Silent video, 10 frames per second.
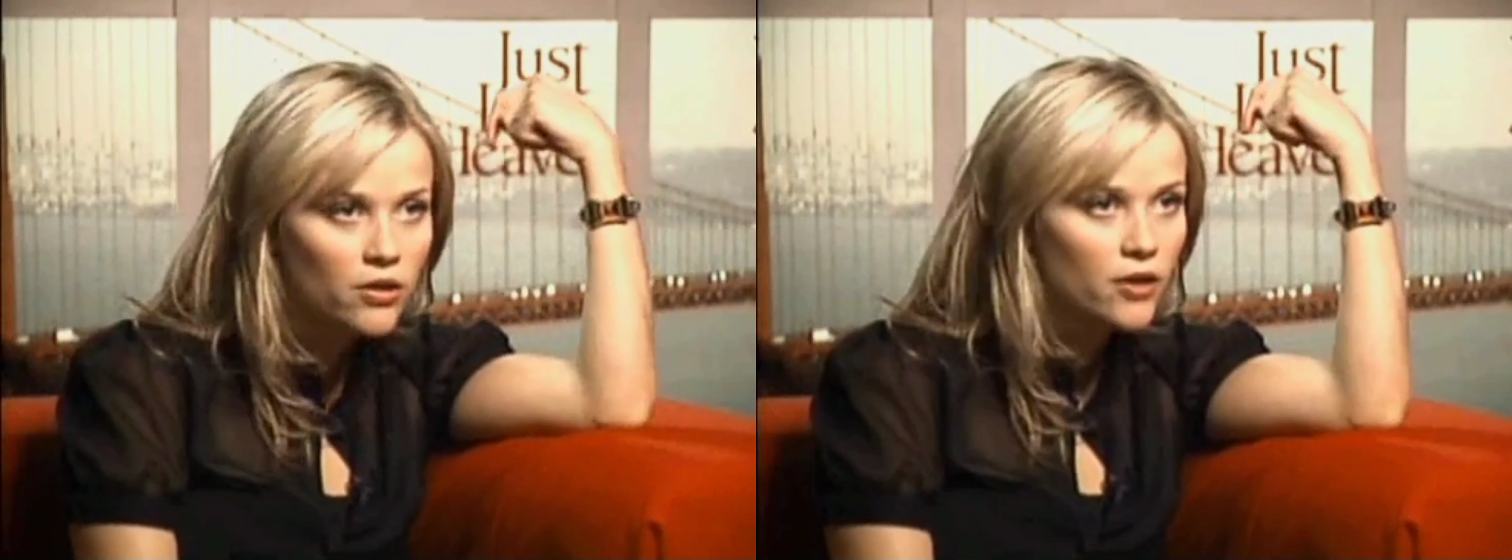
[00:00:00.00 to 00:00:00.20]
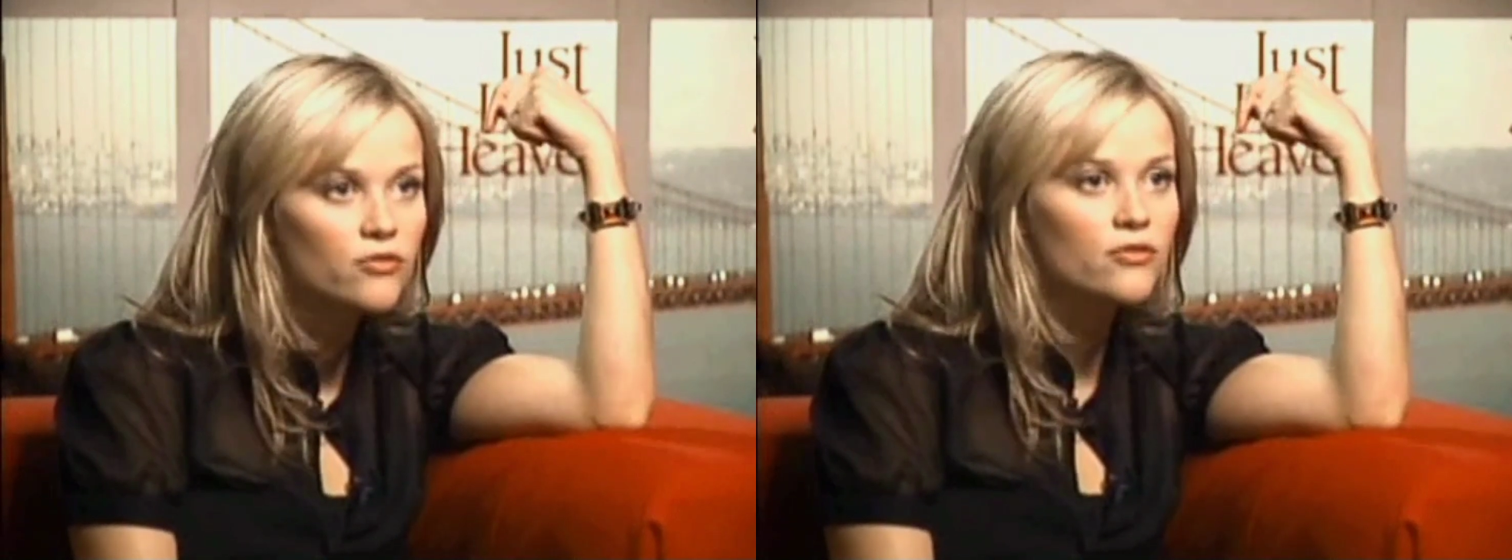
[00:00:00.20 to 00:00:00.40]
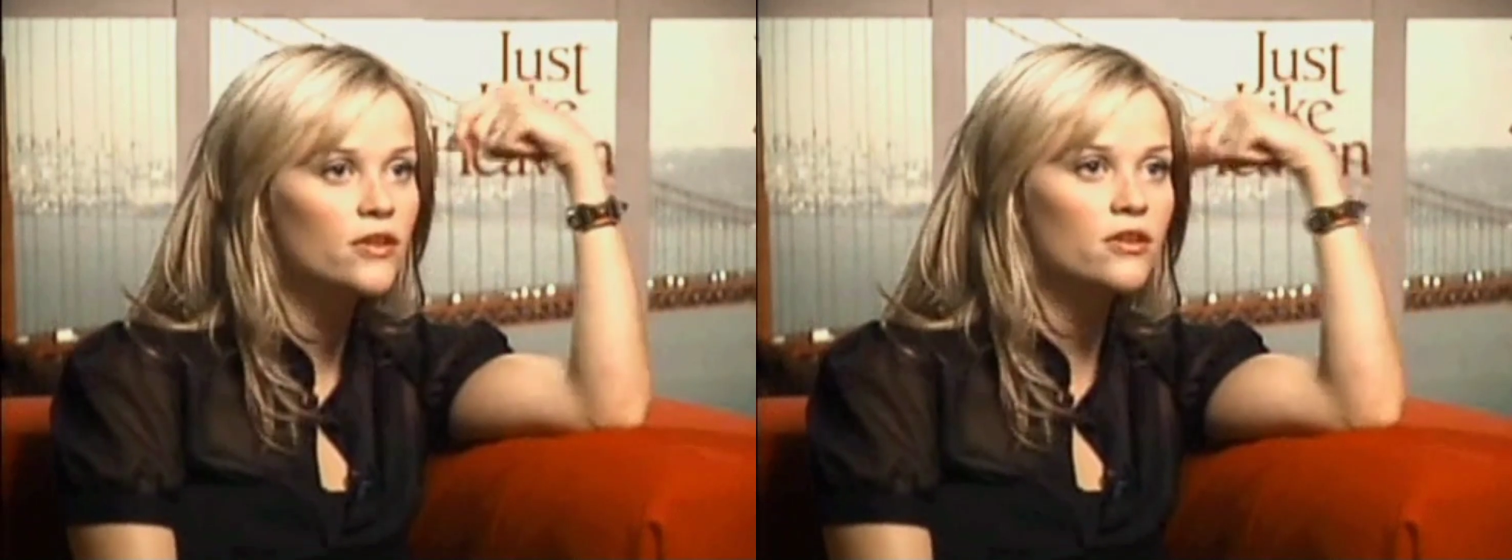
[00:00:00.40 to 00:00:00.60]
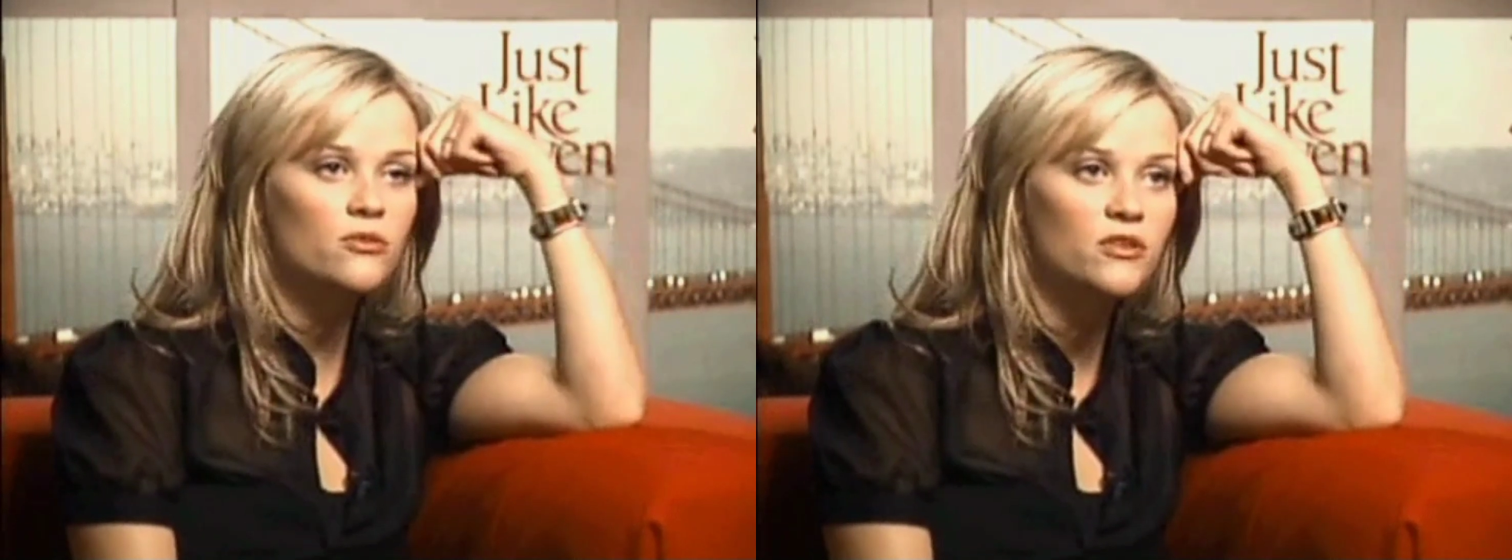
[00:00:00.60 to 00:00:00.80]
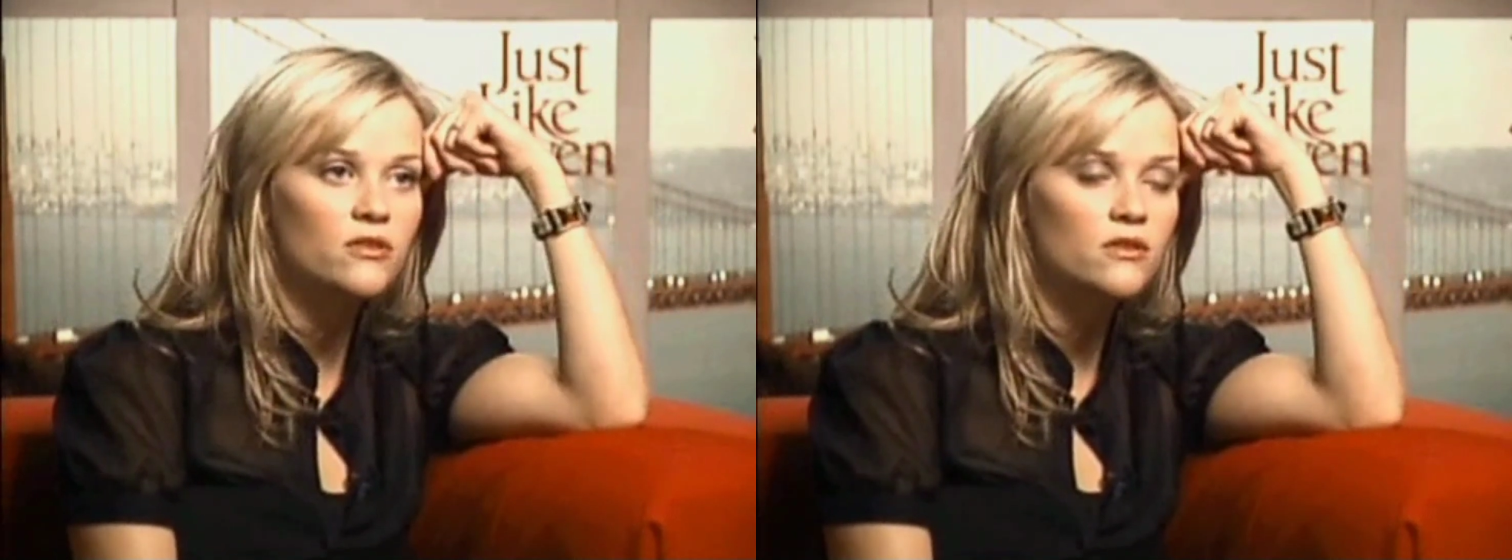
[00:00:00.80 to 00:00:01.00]
of in this
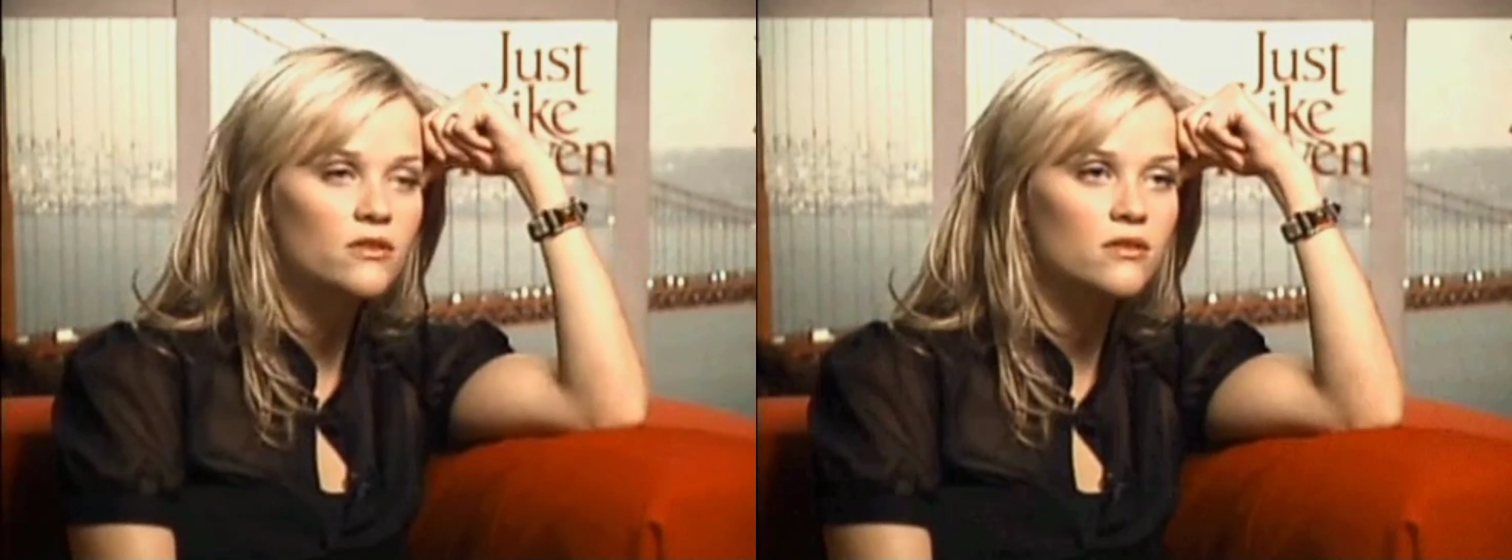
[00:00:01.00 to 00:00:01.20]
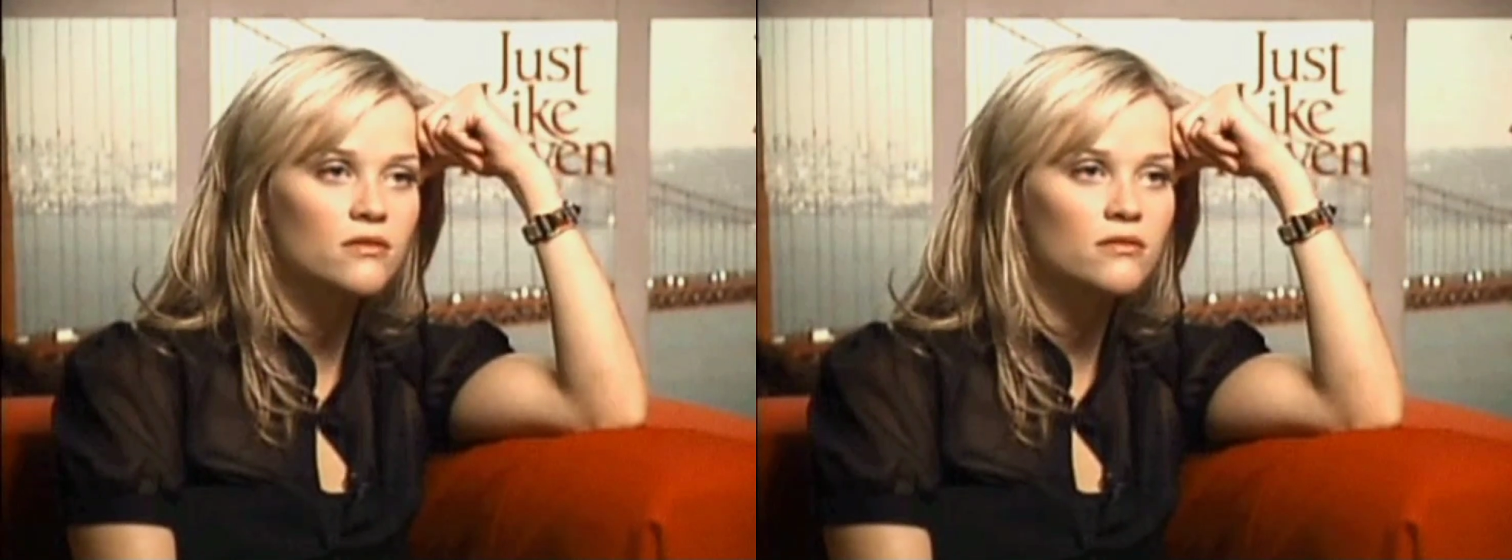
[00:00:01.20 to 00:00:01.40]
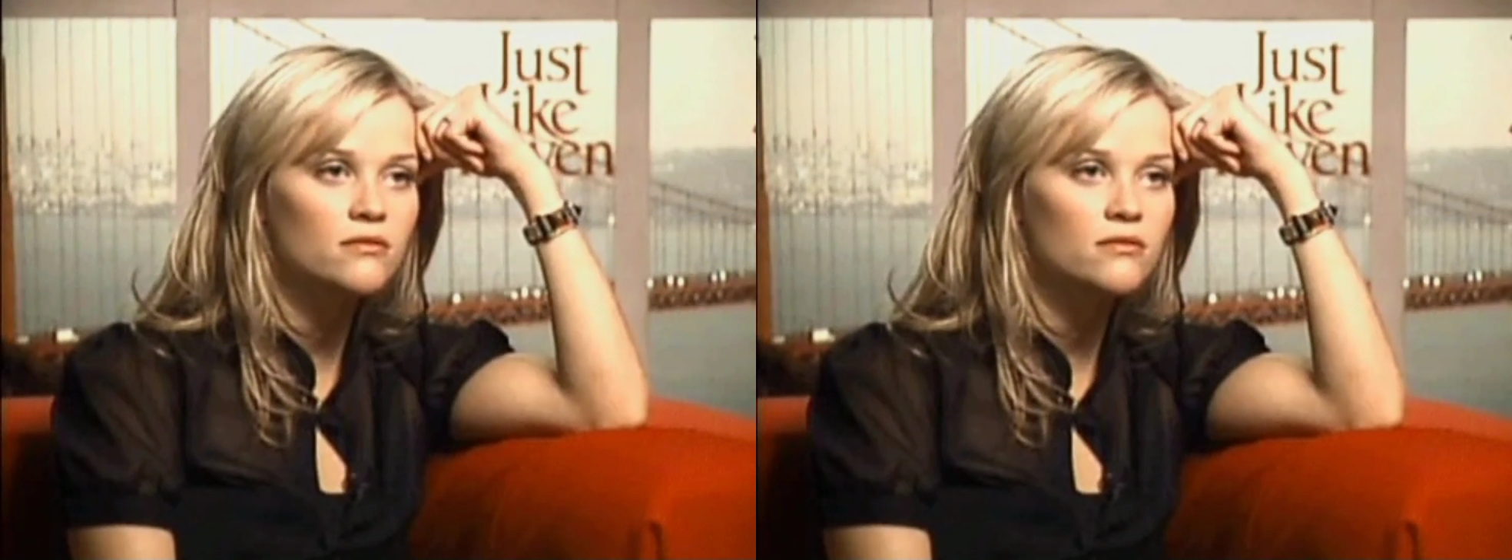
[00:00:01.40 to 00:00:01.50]
business.